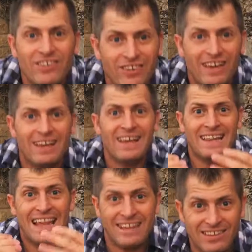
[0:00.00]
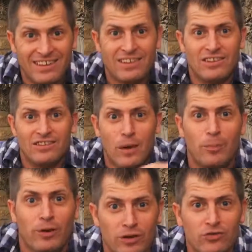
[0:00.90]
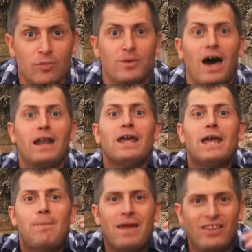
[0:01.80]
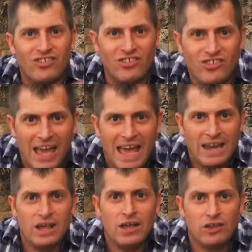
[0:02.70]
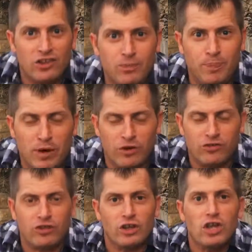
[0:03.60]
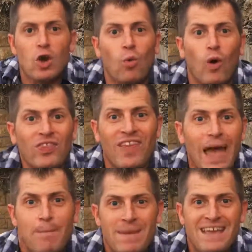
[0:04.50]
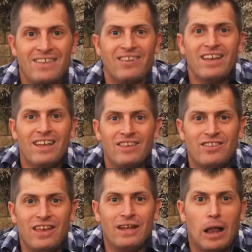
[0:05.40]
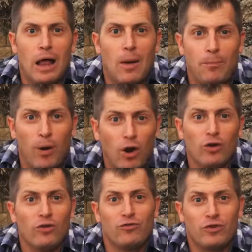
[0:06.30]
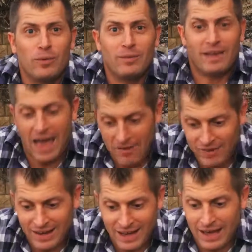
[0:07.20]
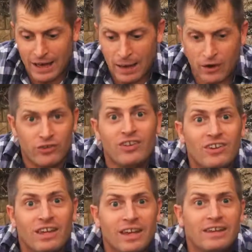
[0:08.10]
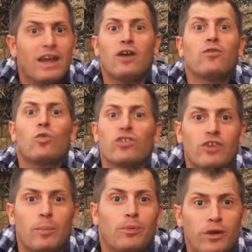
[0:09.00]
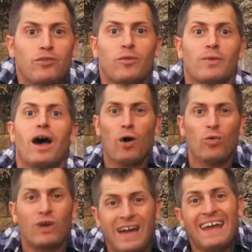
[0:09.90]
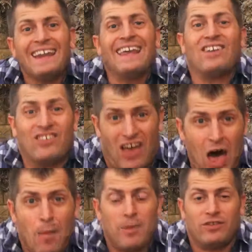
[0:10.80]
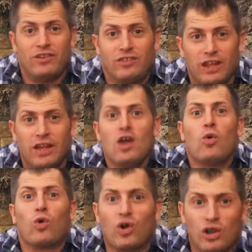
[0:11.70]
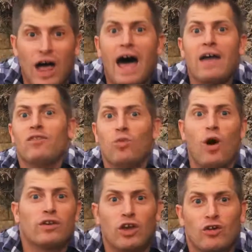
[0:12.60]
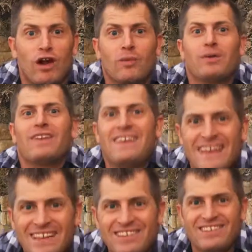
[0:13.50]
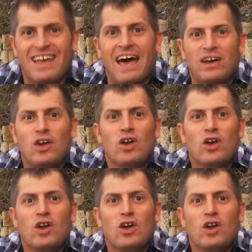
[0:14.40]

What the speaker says: sinned. That sin separated us from God. It made us dead spiritually. What that means is that apart from having our sin taken care of, we're separated from God. We're kind of like zombies. It's like we're alive and walking around, but on the inside,